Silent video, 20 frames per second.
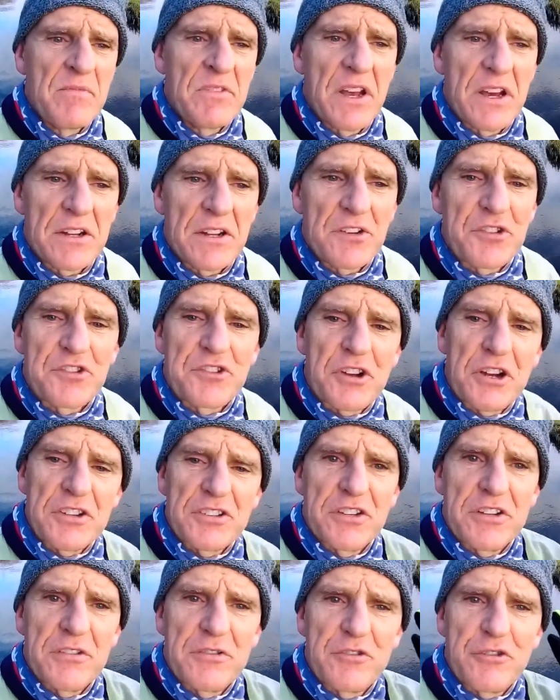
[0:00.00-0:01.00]
and I
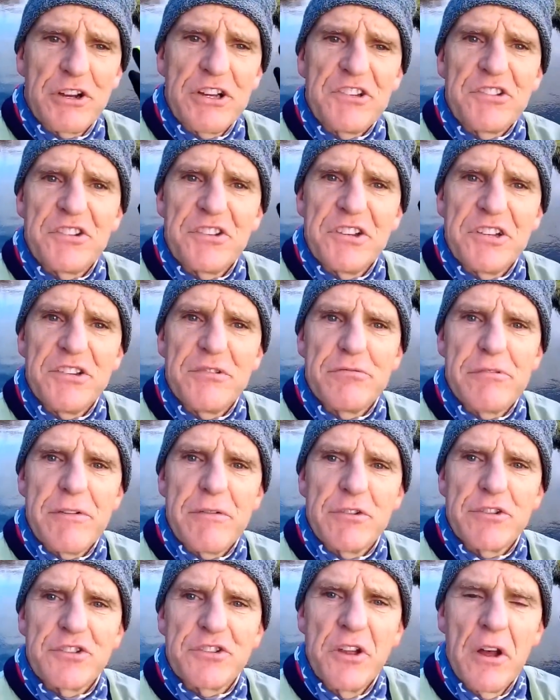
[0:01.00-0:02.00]
started tracing these
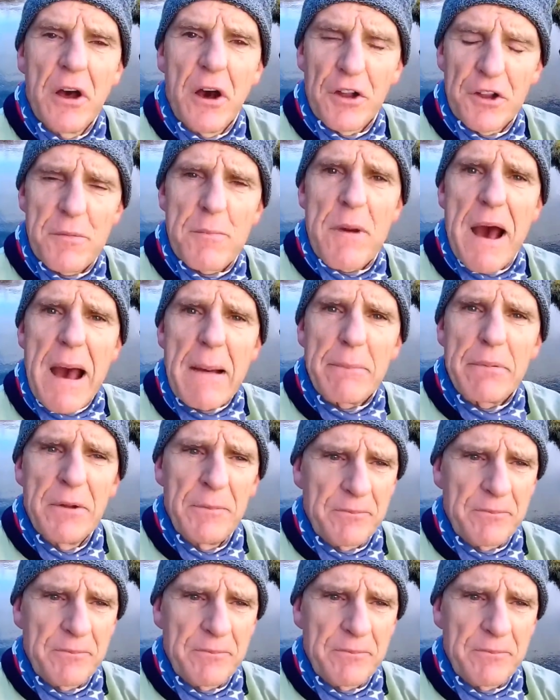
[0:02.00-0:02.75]
rivers on a map